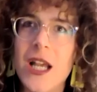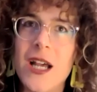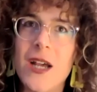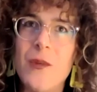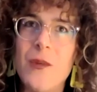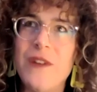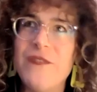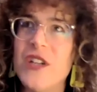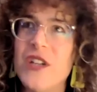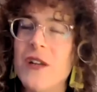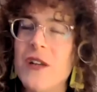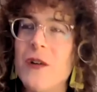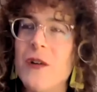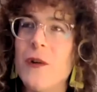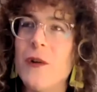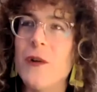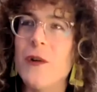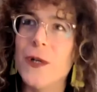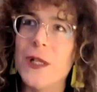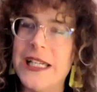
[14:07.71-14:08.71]
We've done
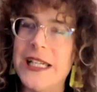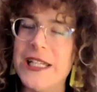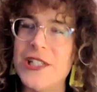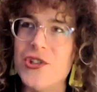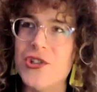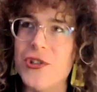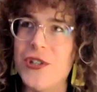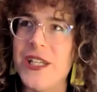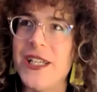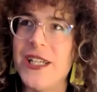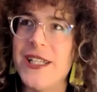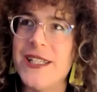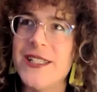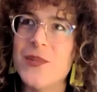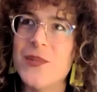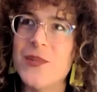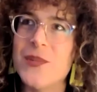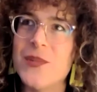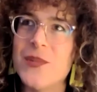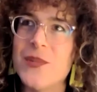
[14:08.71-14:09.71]
oral histories
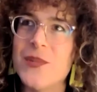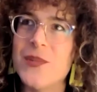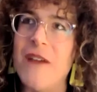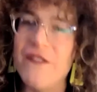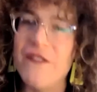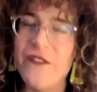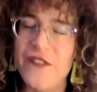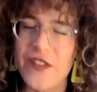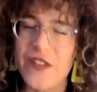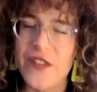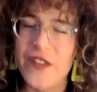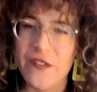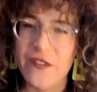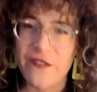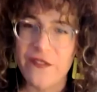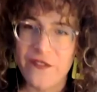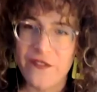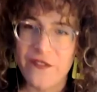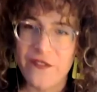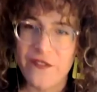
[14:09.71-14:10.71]
with about
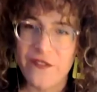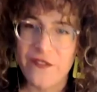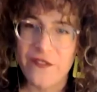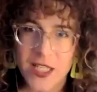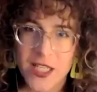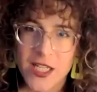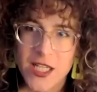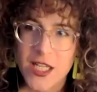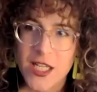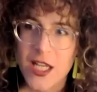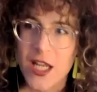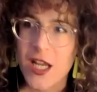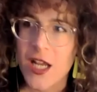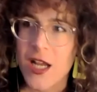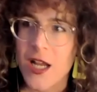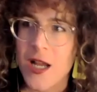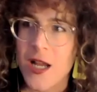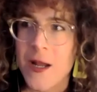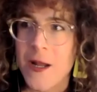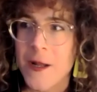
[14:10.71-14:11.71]
50
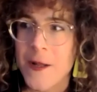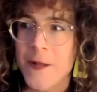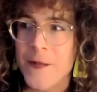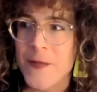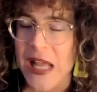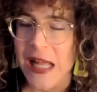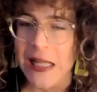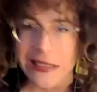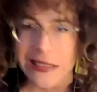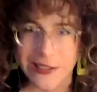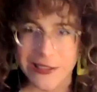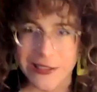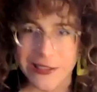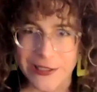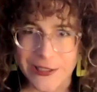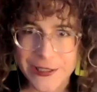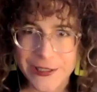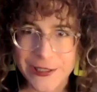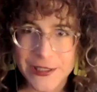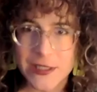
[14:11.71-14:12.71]

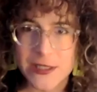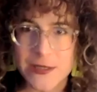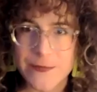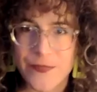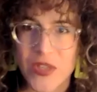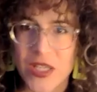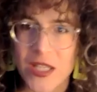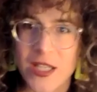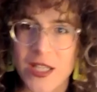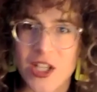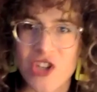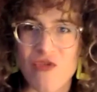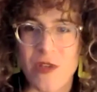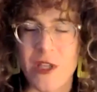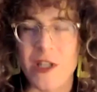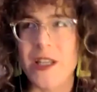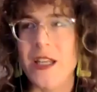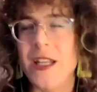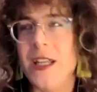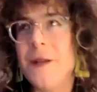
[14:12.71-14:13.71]
elders in the
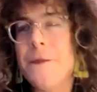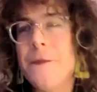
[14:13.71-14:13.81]
community.